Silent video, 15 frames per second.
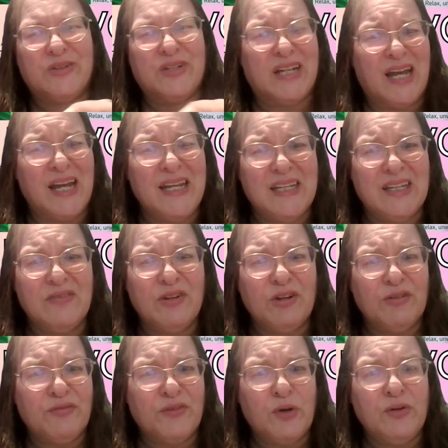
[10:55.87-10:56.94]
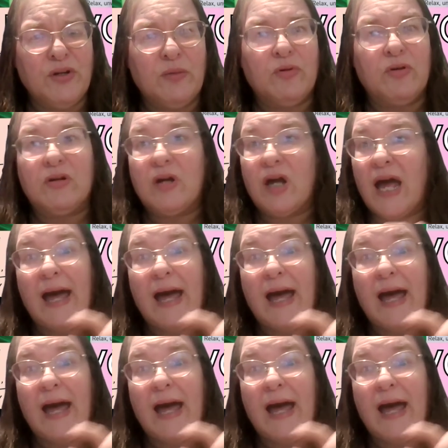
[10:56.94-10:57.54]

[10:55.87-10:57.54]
can I give your phone number?